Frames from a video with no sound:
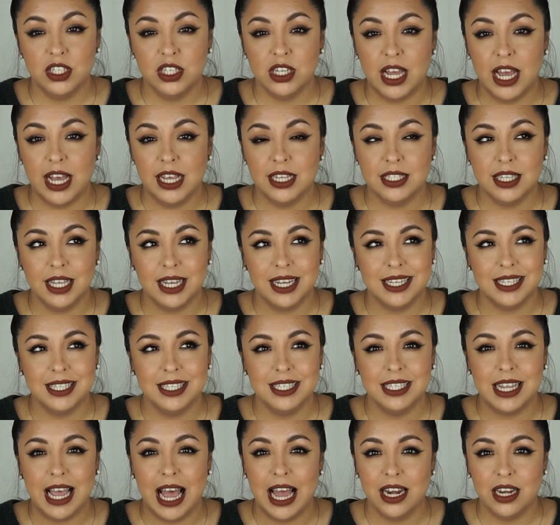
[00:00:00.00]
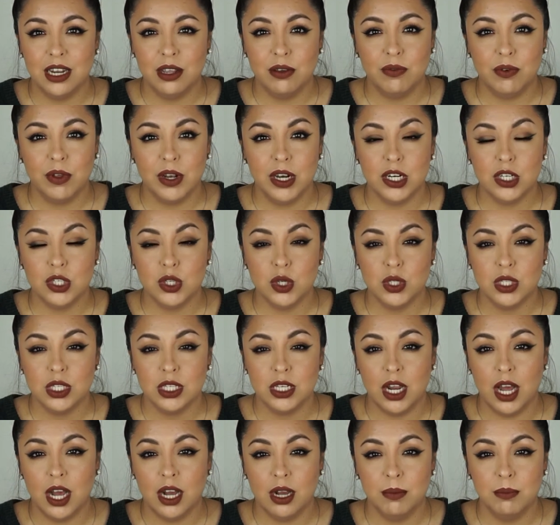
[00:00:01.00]
It has like a satiny finish, so it's
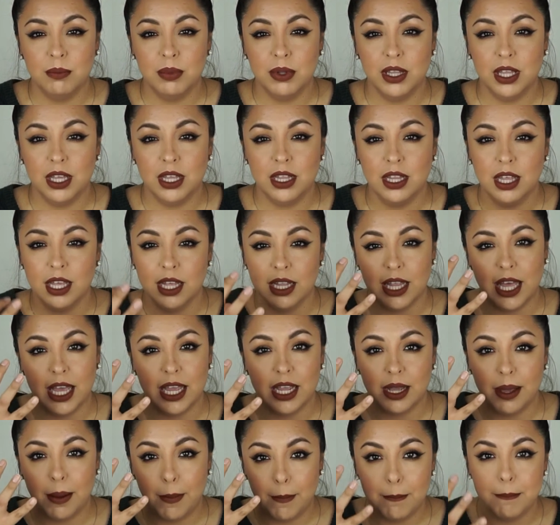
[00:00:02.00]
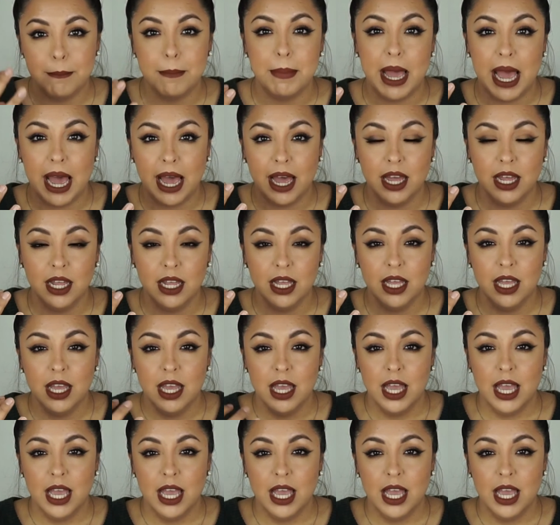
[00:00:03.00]
not completely like matte,